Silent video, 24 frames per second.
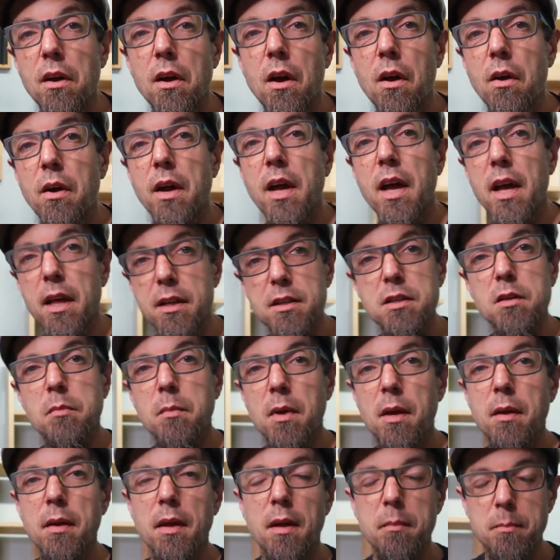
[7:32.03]
Okay, so
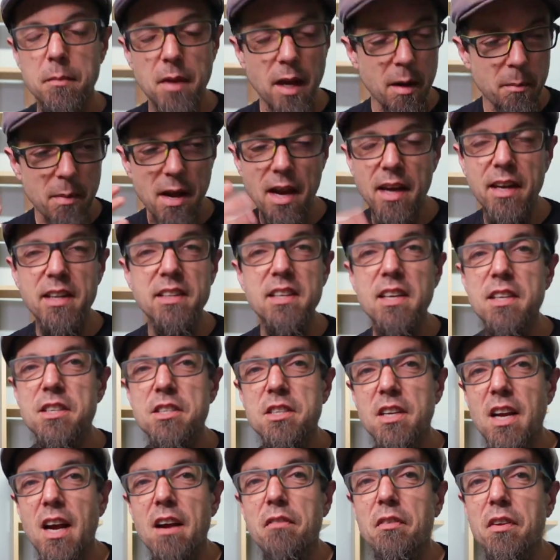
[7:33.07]
maybe I'm like paying
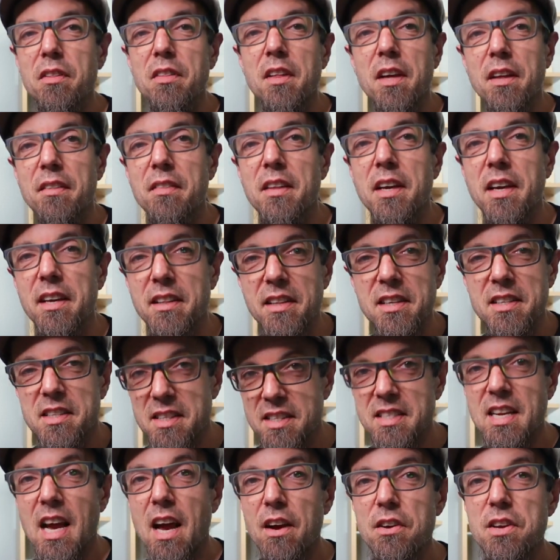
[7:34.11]
attention to everything, thinking this
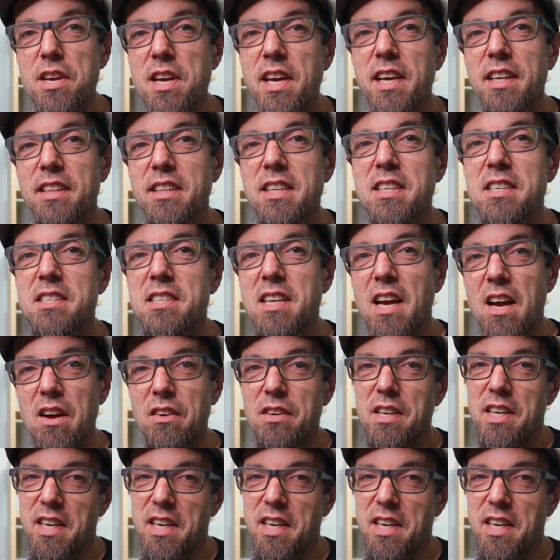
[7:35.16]
is how you get this sound.